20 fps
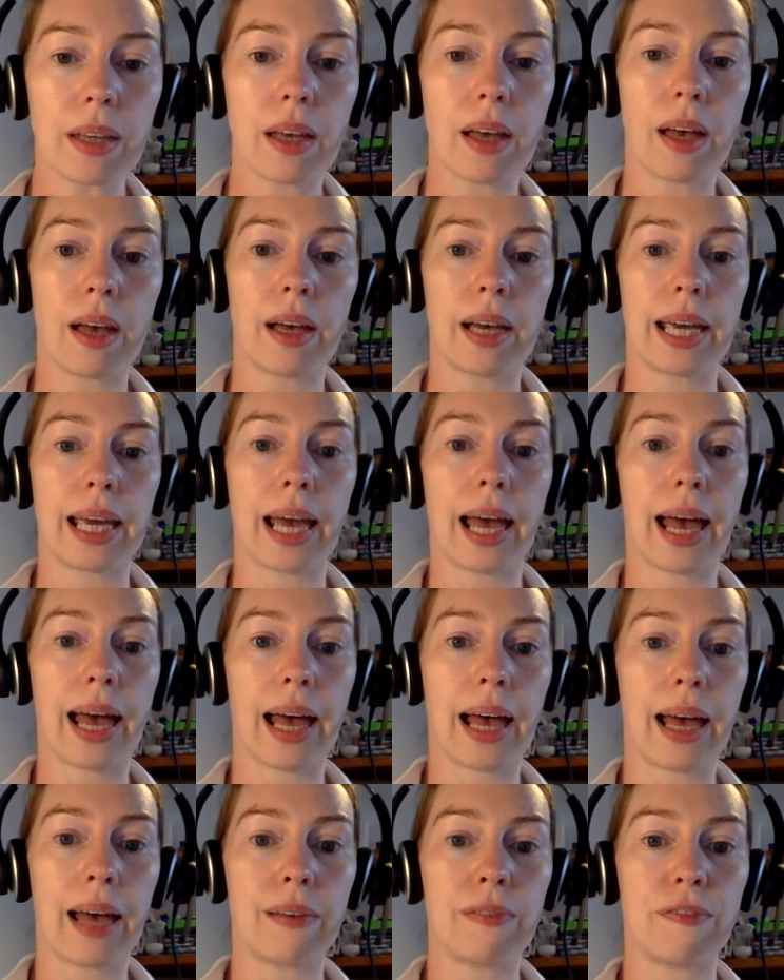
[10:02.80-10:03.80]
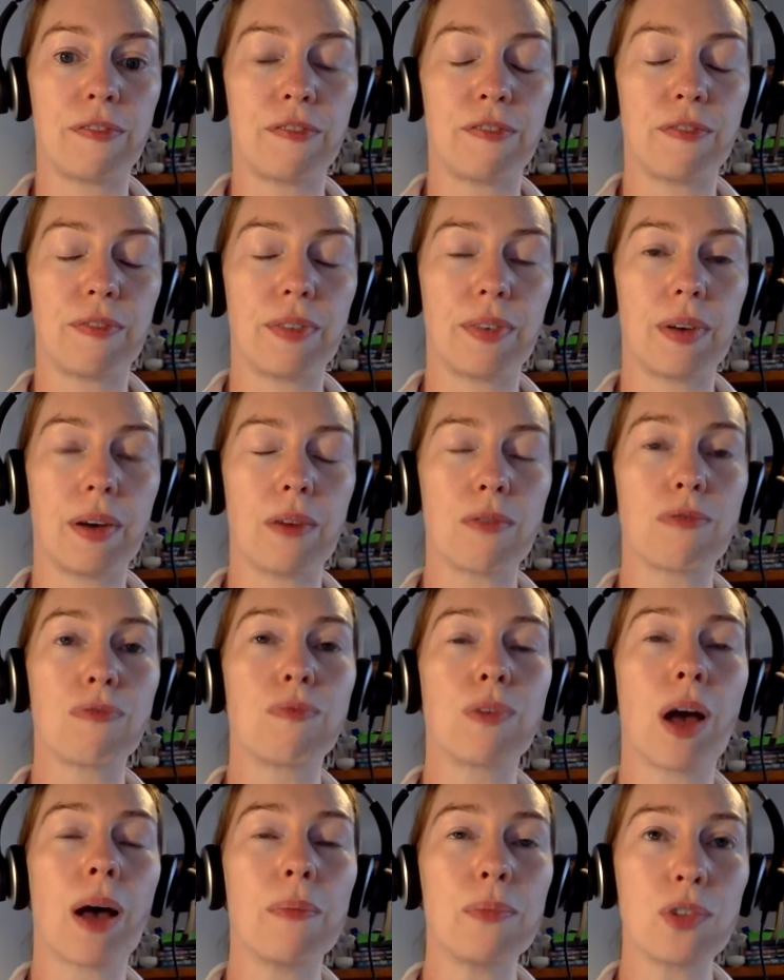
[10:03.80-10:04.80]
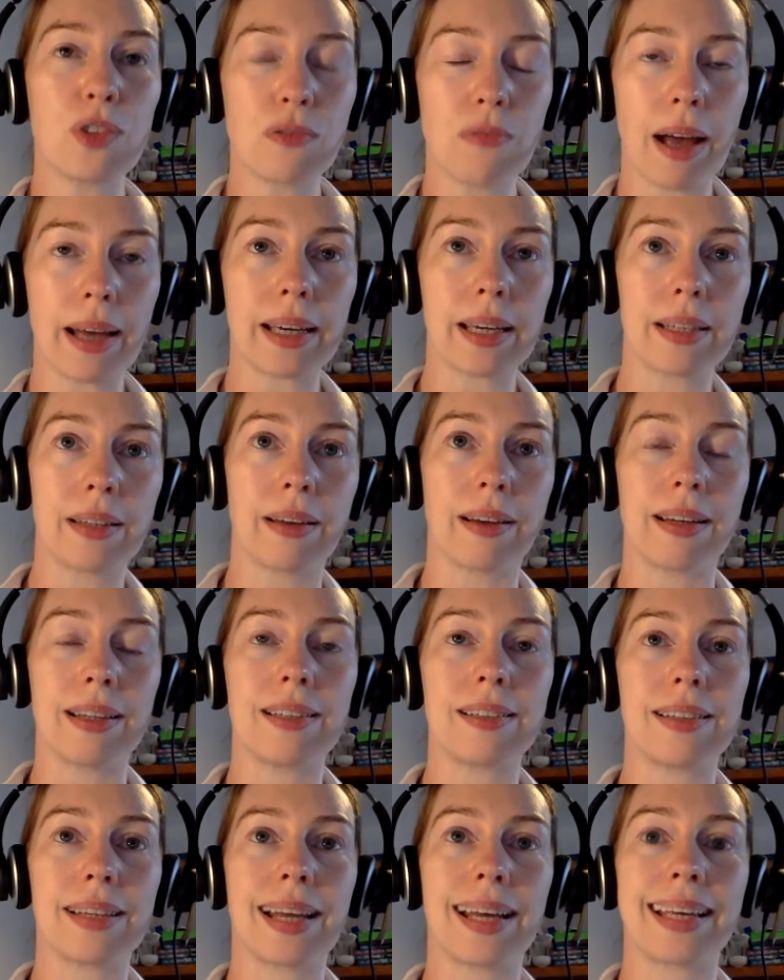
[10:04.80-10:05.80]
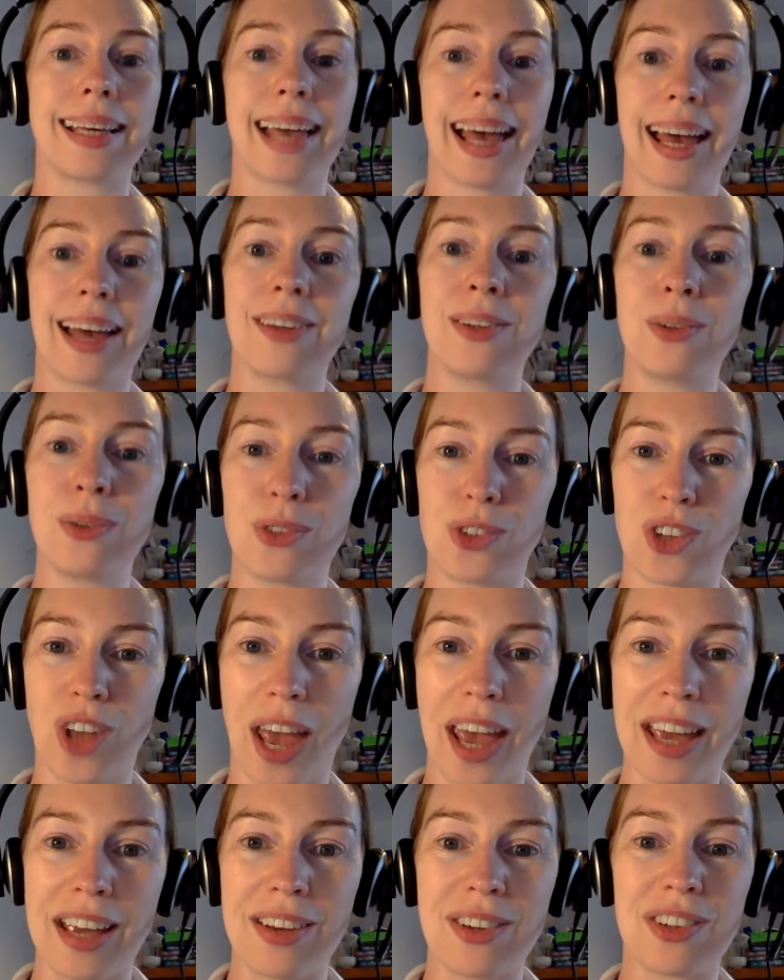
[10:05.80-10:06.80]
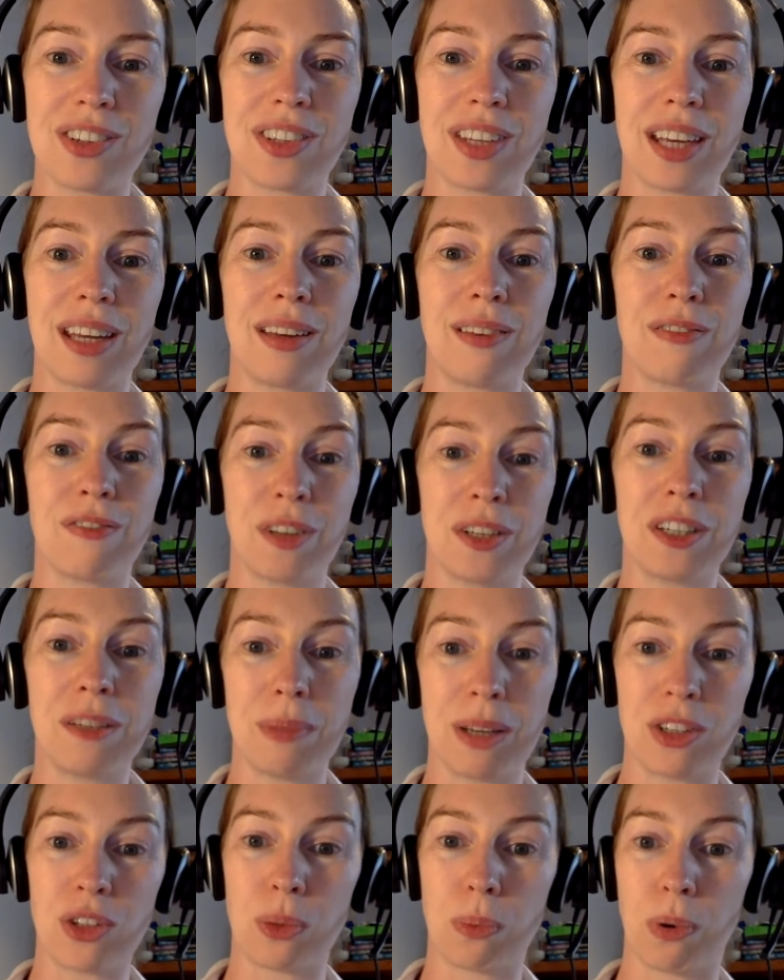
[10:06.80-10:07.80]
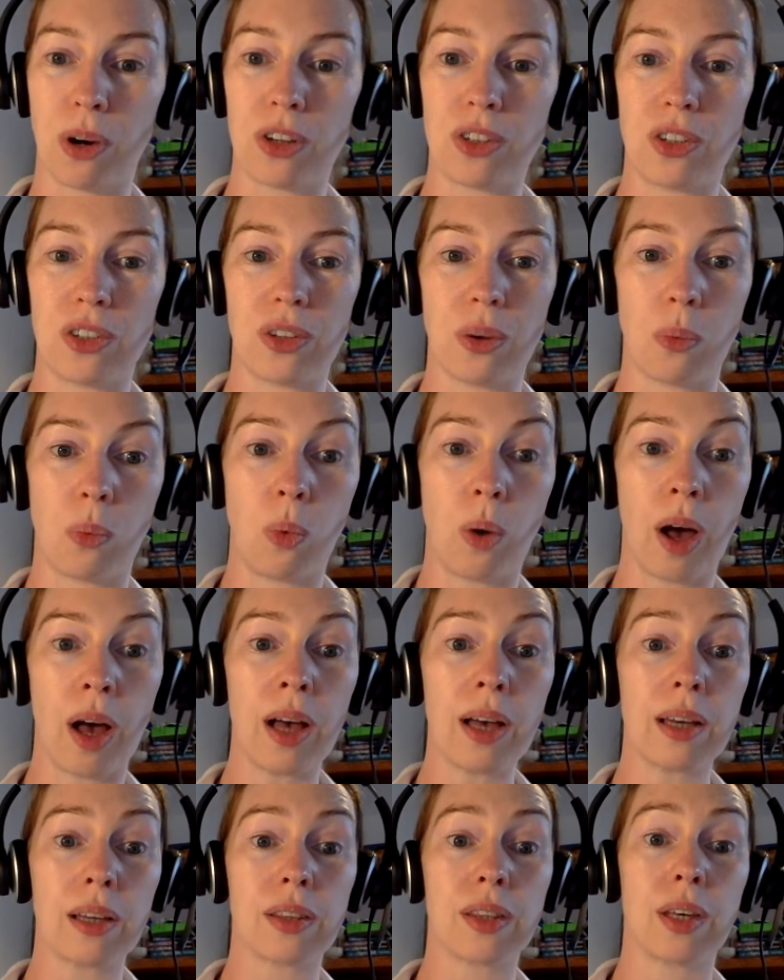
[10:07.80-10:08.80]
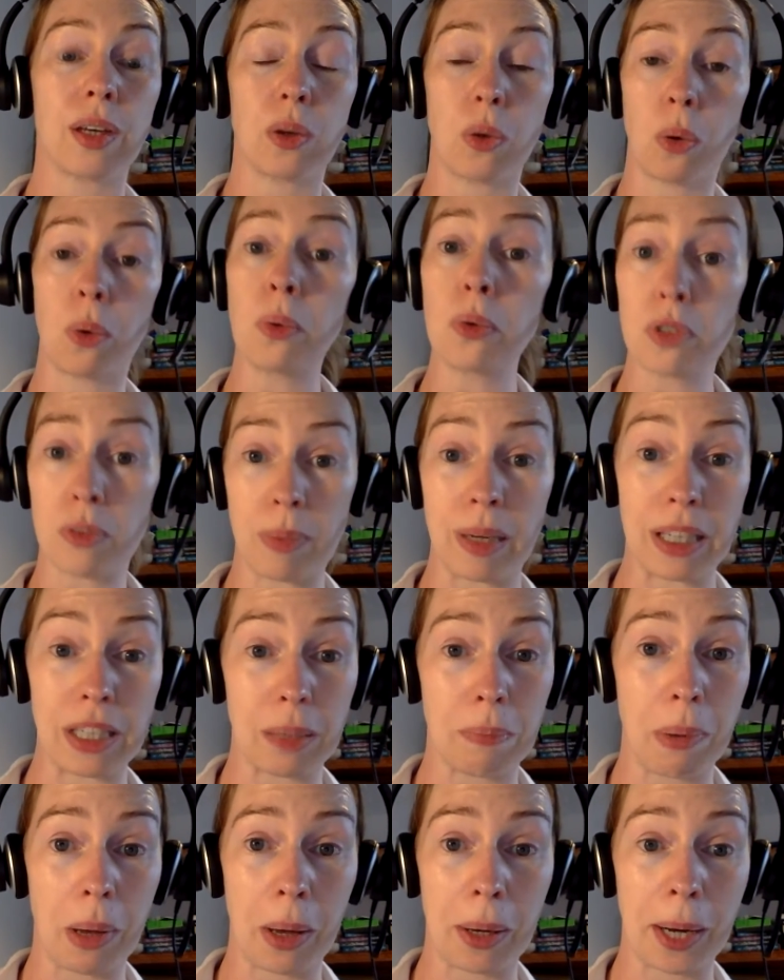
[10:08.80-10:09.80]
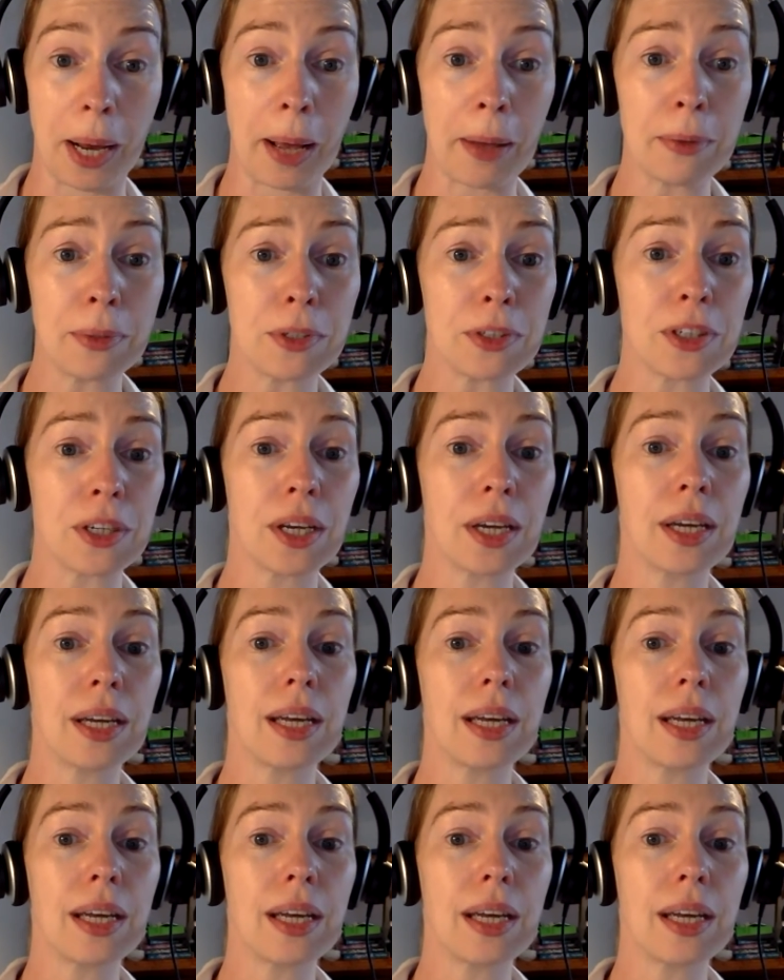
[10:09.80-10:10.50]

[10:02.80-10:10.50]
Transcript: I have come to recognise that I cannot change the fundamental pressures at work that caused me to burn out.